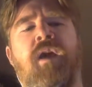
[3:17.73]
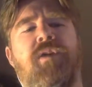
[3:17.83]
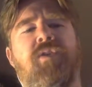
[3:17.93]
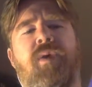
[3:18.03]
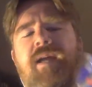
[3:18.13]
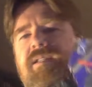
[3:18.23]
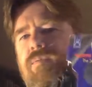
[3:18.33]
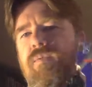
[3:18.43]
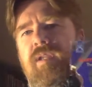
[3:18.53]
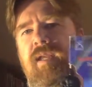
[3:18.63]
So it's a
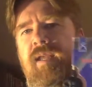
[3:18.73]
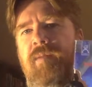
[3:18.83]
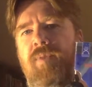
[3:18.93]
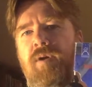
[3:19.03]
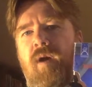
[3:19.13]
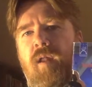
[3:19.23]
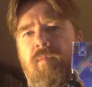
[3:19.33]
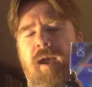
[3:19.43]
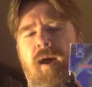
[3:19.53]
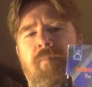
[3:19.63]
really neat book all
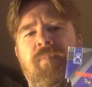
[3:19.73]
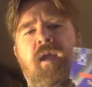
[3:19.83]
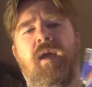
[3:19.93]
around.